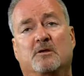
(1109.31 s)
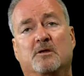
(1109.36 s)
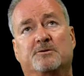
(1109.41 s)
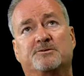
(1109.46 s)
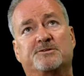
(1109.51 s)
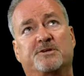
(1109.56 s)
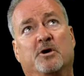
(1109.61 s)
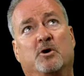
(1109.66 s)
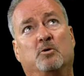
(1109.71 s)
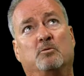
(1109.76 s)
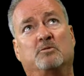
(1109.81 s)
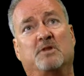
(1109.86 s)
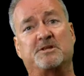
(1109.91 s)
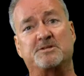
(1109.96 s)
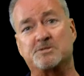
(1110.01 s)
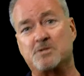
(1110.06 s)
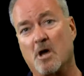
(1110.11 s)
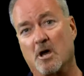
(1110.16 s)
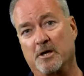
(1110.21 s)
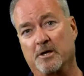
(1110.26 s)
So
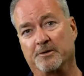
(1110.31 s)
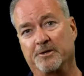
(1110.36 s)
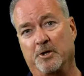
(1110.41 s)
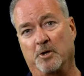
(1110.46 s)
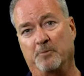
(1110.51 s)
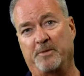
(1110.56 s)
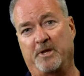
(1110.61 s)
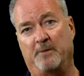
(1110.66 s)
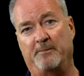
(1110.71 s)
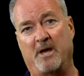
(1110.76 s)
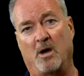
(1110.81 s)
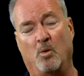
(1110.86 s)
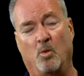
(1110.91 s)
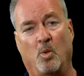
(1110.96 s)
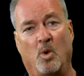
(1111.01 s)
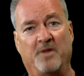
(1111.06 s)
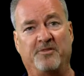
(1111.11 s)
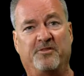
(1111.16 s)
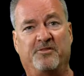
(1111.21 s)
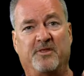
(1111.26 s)
let's talk a little bit about
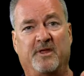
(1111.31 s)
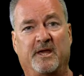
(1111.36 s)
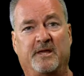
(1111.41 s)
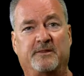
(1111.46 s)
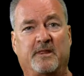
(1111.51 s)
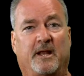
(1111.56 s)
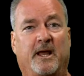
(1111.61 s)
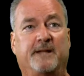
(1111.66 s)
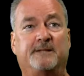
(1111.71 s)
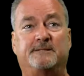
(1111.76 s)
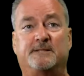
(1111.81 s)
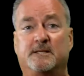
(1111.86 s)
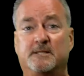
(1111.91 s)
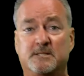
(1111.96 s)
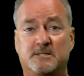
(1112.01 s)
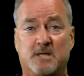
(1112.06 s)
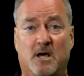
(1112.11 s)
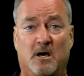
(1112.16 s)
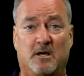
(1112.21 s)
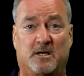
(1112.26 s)
one thing that I
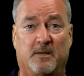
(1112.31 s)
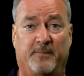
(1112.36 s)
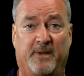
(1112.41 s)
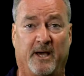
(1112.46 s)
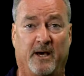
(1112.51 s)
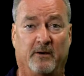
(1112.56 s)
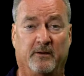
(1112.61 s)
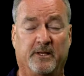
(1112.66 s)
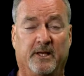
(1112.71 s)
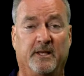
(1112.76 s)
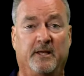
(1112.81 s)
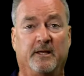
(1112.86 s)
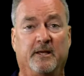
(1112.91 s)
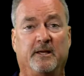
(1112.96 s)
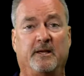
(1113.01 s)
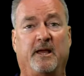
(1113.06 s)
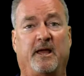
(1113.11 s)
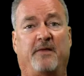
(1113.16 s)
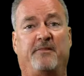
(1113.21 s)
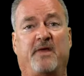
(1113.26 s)
didn't talk about,
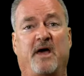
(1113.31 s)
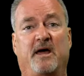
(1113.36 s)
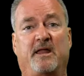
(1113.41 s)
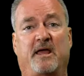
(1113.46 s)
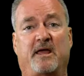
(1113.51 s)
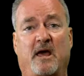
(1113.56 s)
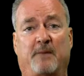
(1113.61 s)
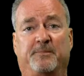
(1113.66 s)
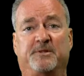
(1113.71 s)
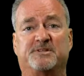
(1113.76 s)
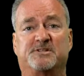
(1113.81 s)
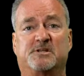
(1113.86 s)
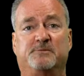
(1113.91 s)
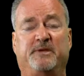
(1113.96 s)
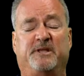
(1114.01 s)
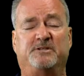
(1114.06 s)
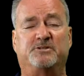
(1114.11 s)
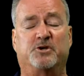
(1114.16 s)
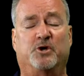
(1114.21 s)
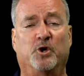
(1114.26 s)
and that happens to
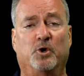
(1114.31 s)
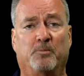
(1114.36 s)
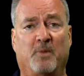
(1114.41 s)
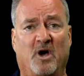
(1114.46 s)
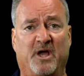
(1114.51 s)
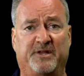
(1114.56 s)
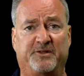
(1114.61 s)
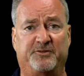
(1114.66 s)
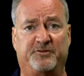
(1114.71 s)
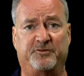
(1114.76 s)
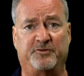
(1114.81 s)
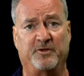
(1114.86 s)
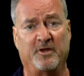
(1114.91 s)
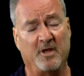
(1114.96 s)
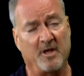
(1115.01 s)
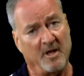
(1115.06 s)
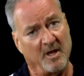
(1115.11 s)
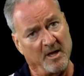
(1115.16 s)
be termites.